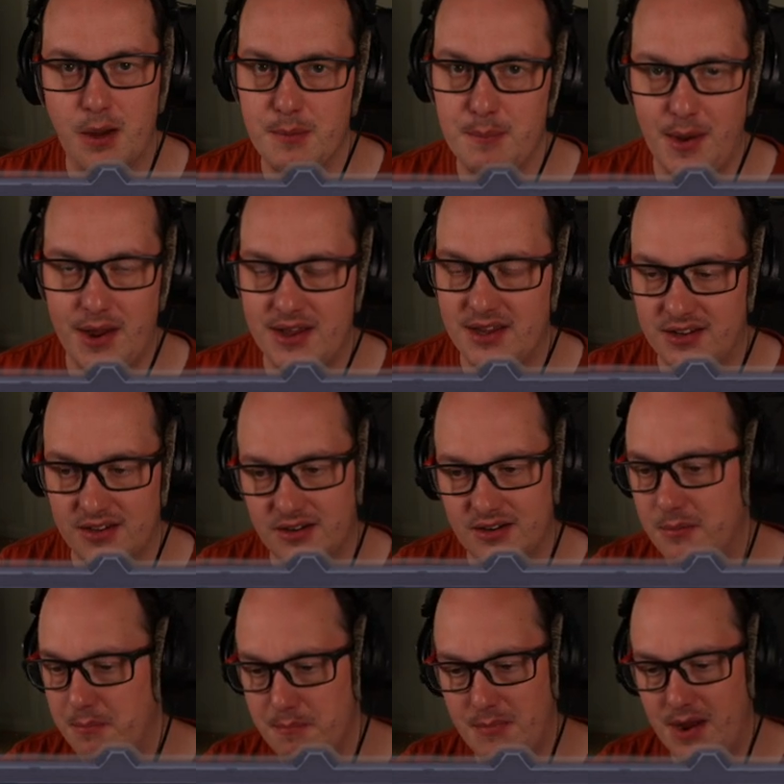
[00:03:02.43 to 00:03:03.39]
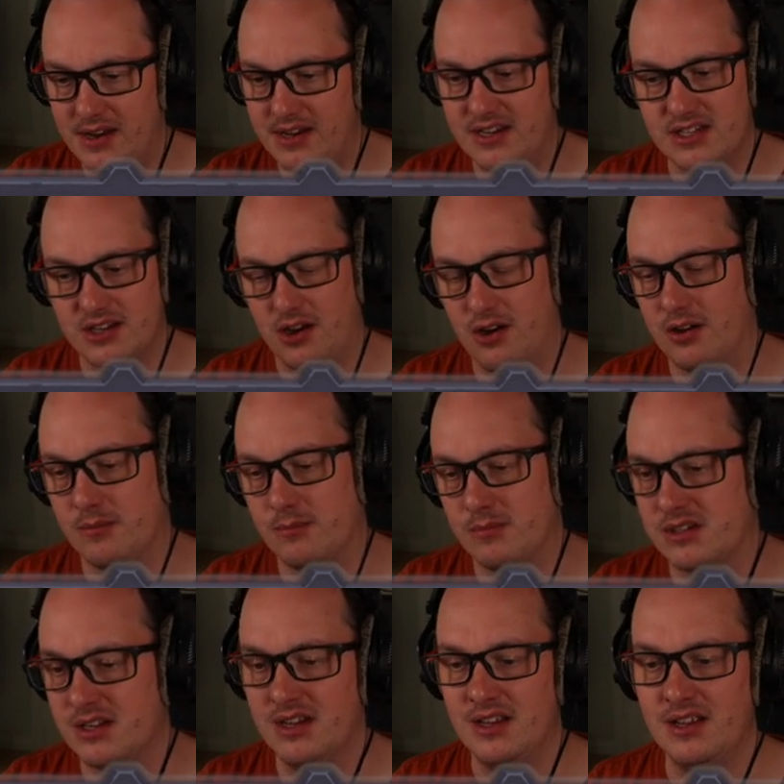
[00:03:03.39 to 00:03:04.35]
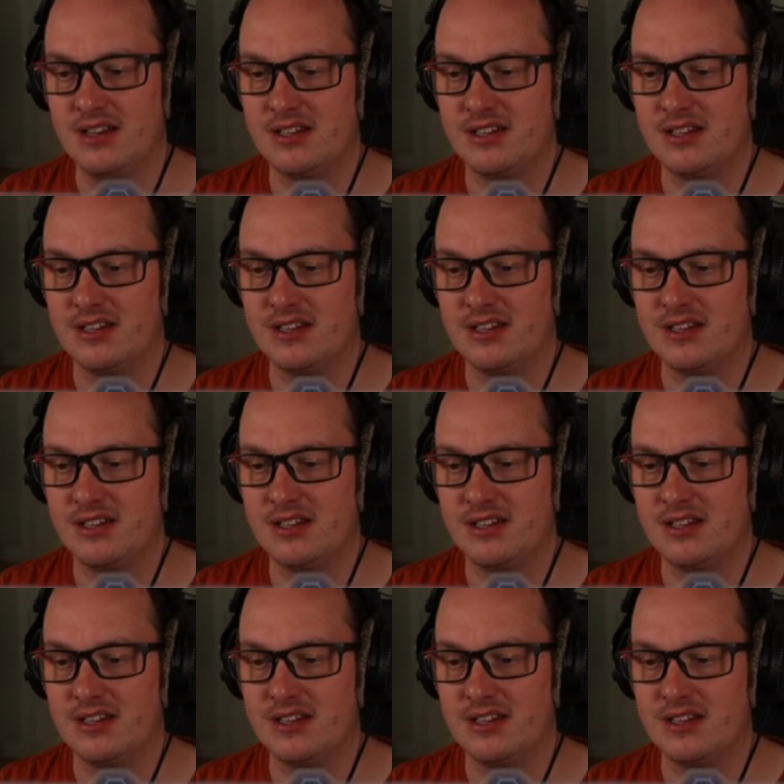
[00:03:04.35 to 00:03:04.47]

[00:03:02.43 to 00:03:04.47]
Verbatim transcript: my bacon many times.